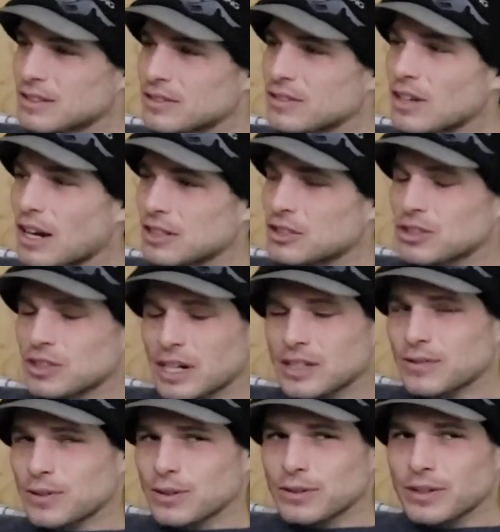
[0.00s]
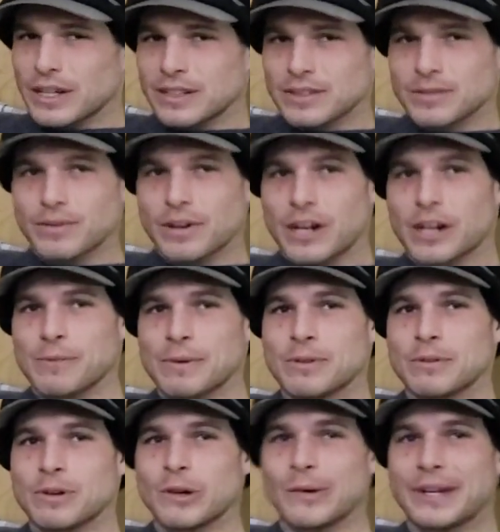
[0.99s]
not stressful race environment
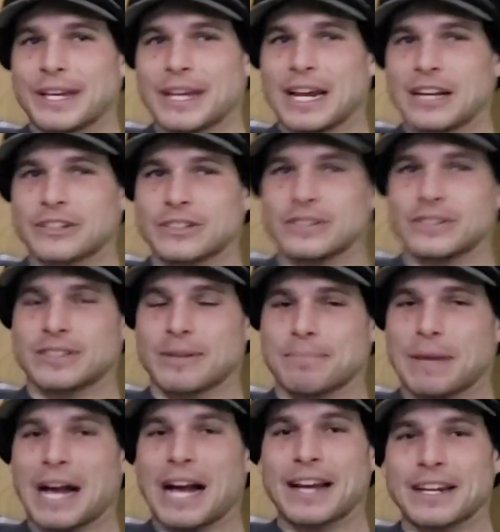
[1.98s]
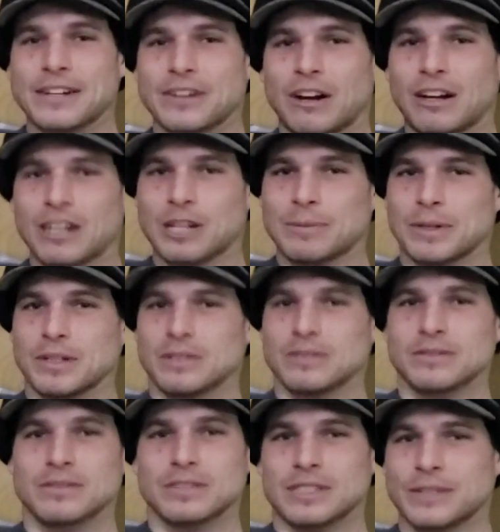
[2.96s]
where we can actually sit back and talk about
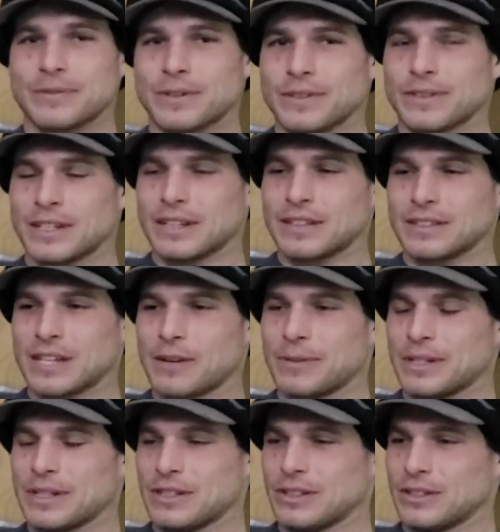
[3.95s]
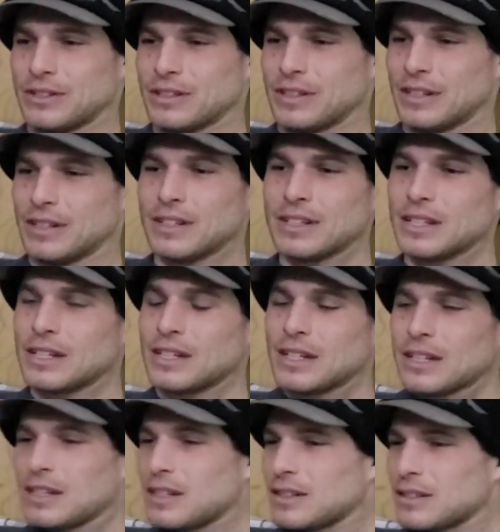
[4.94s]
different things that we do and
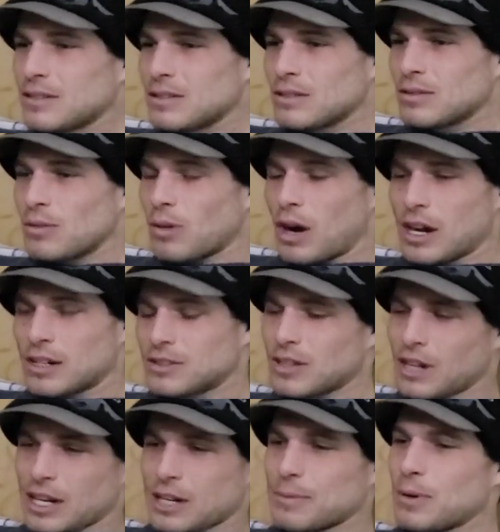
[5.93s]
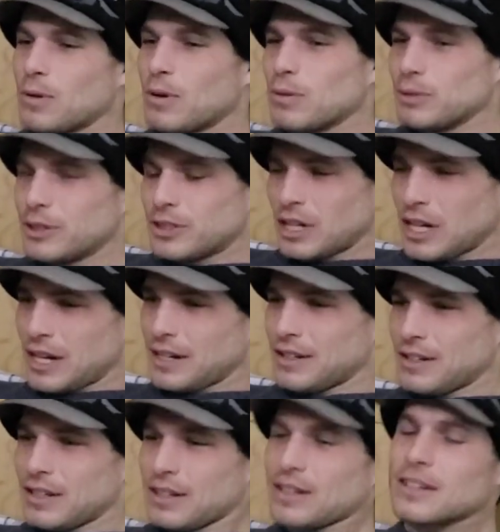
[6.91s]
talk about what we're trying
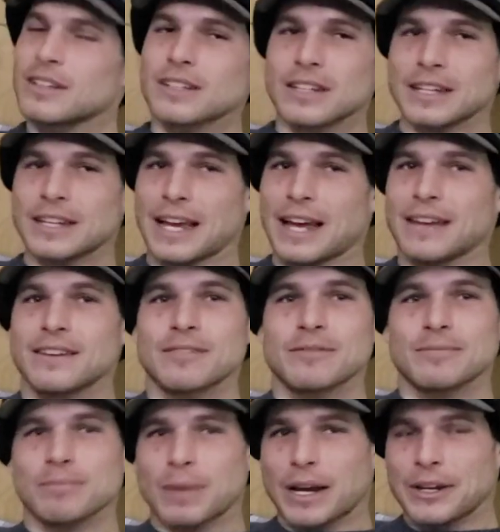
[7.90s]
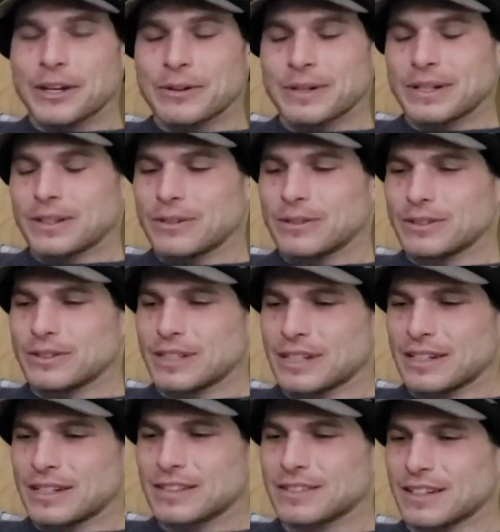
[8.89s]
to get by doing those
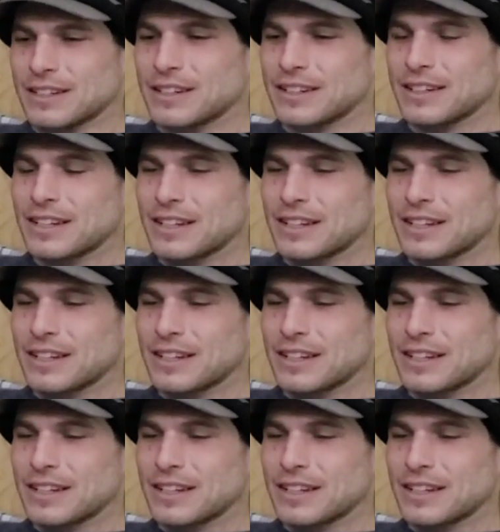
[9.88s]
things. And